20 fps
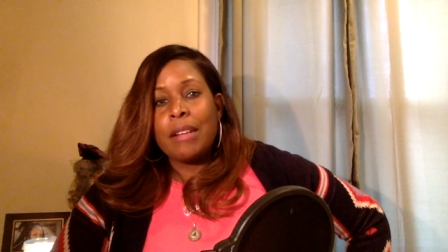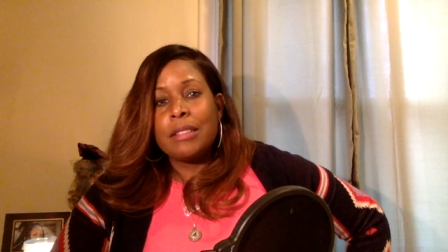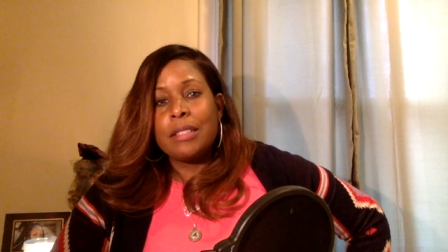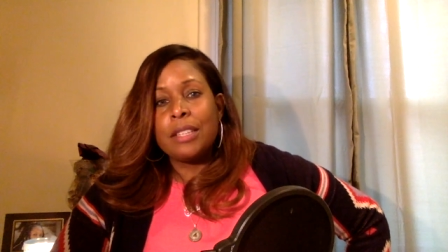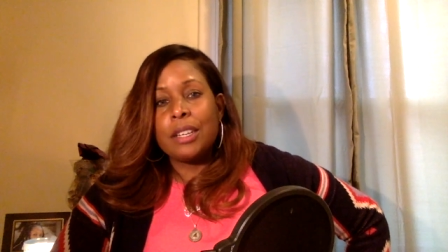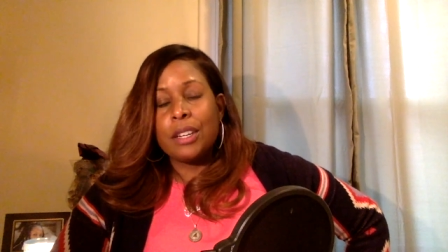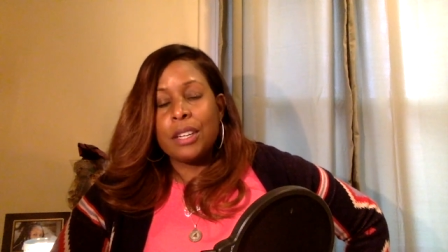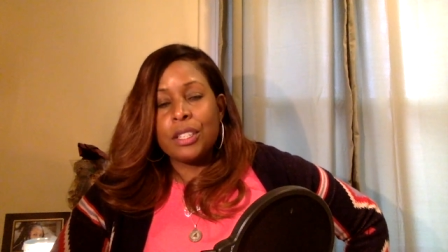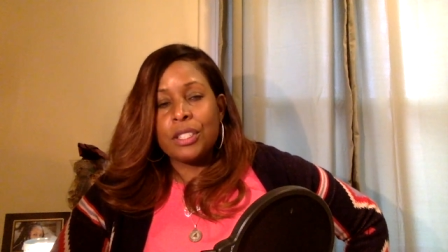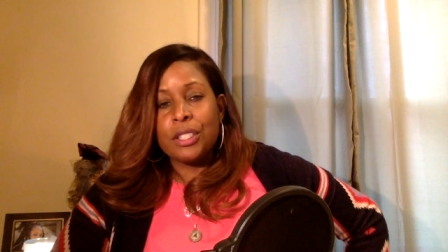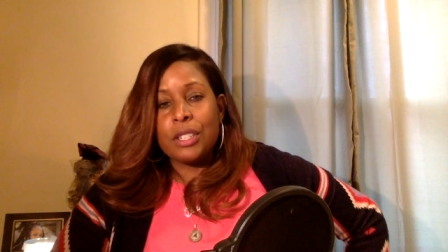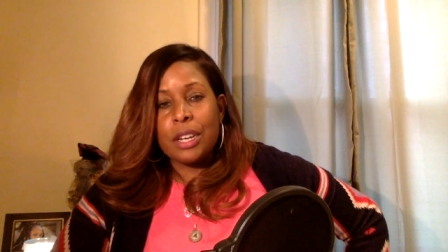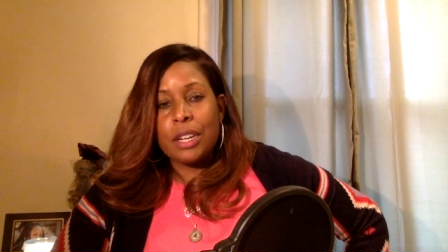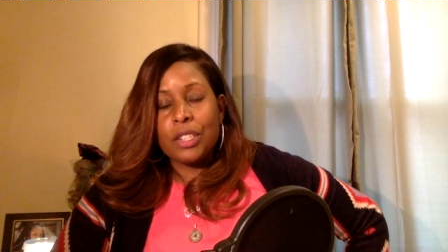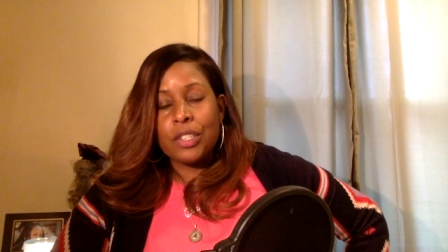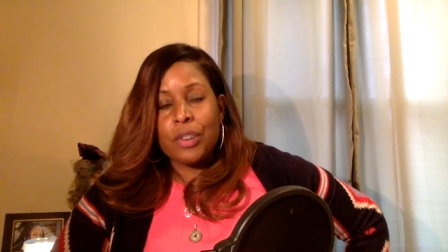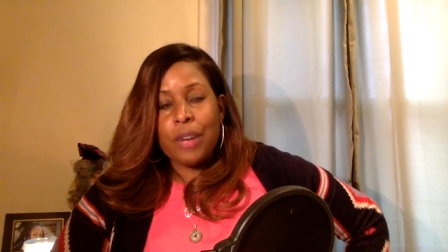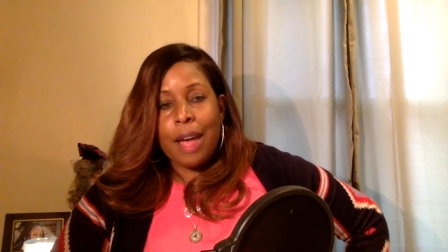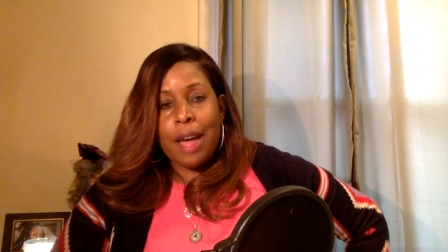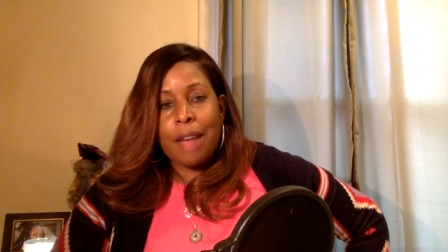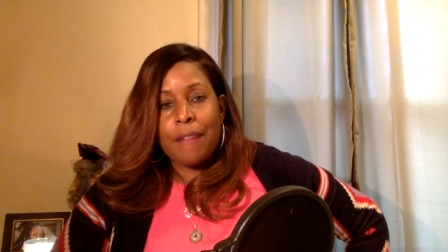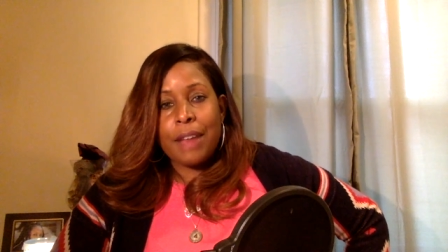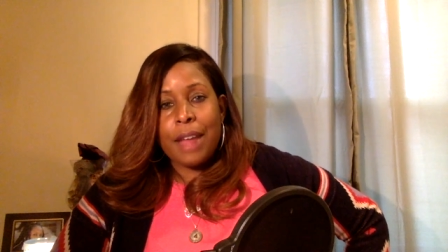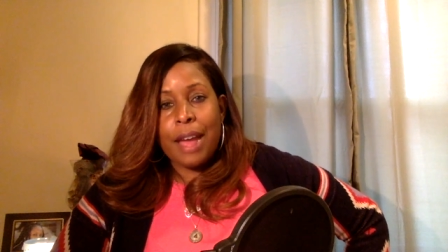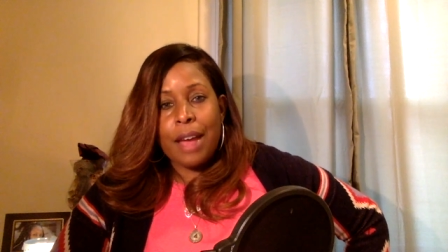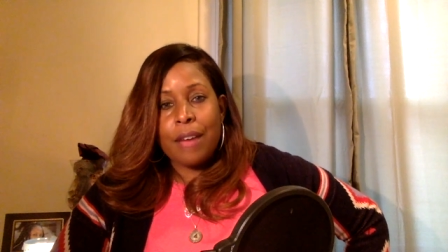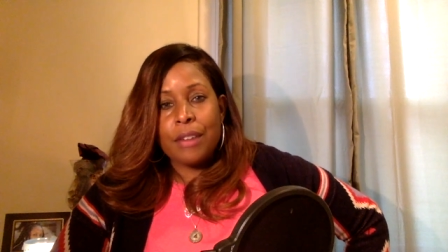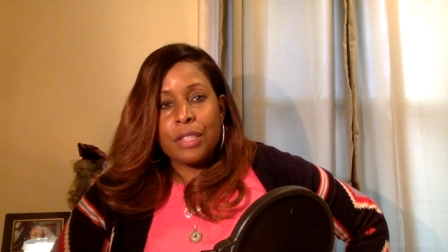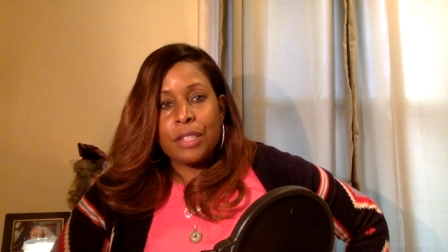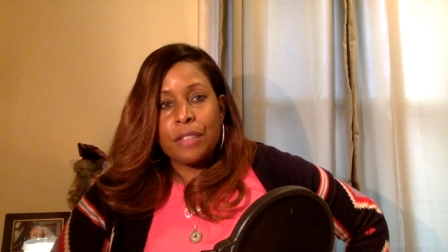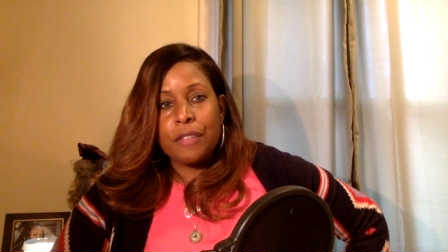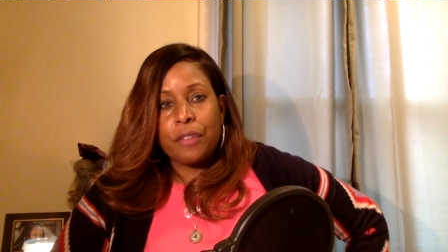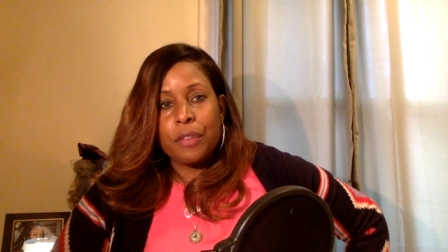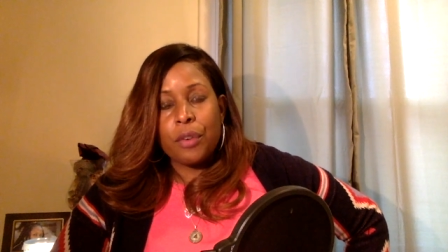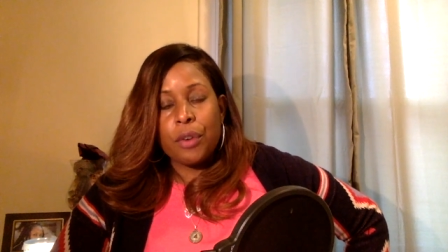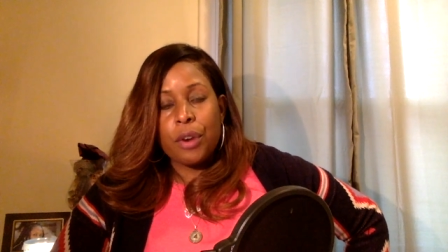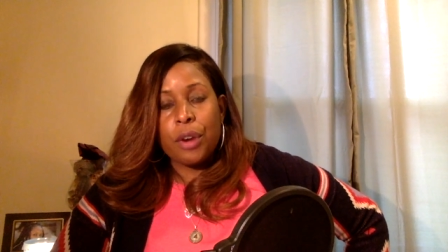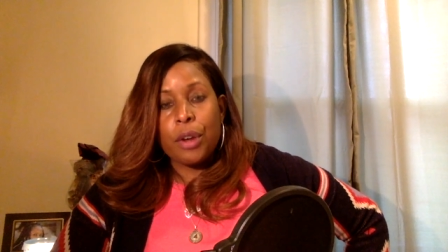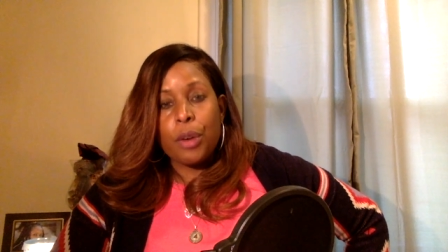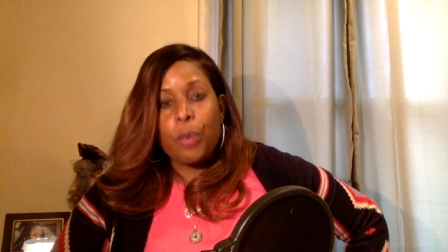took a drive down to
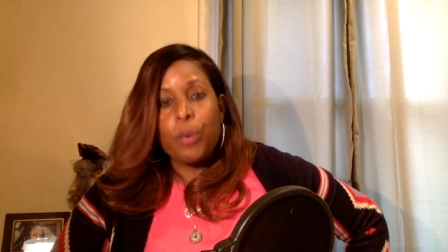Florida.